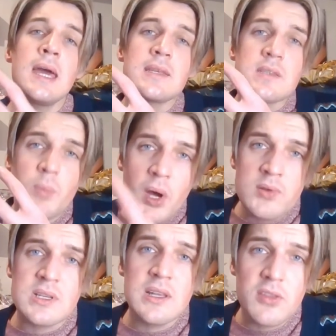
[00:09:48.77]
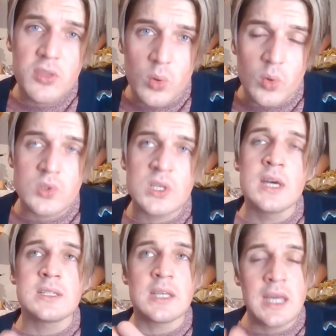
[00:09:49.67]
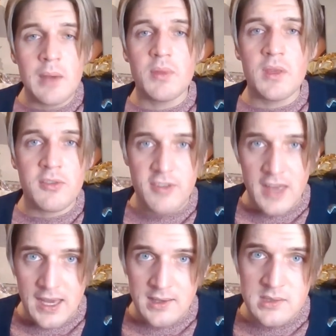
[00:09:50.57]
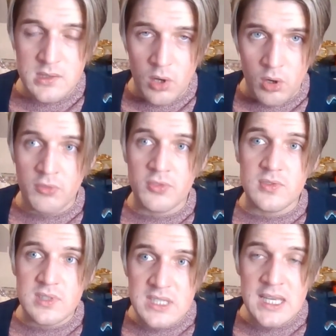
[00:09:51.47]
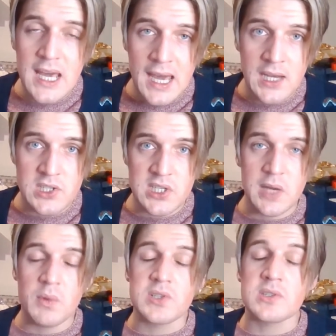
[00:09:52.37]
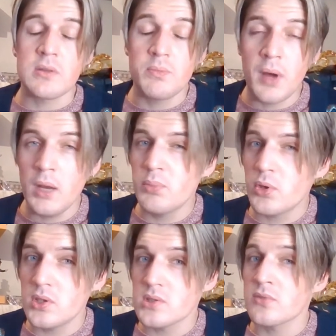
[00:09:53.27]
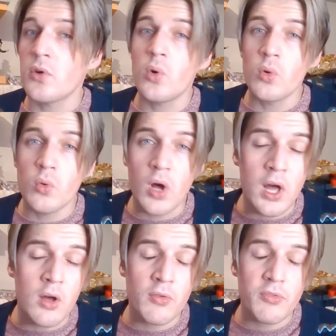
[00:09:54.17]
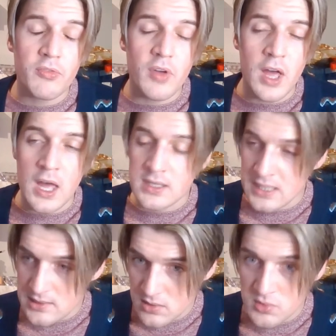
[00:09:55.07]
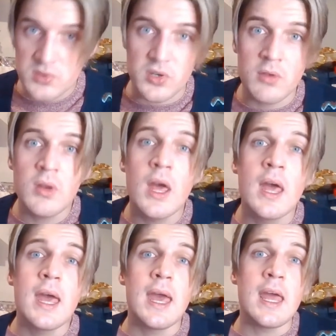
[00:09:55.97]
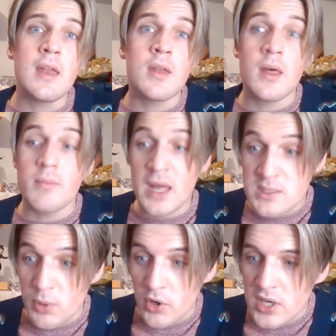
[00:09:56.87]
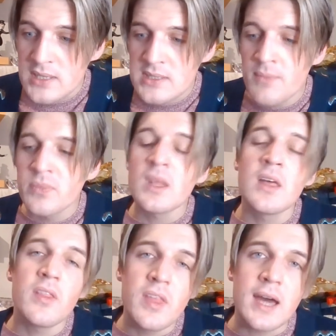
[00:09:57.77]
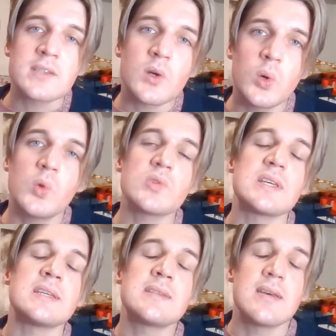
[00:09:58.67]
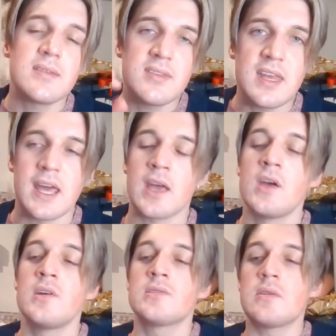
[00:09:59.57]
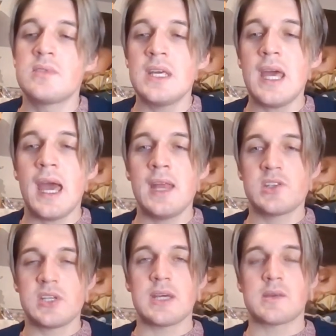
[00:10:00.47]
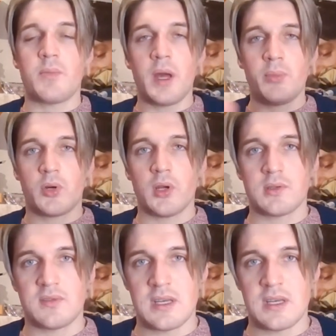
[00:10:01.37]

it's supposedly thought to keep the effects of DHT, which is the byproduct of, whole, of uh, testosterone in men's bodies that causes thinning. So DHT is a byproduct of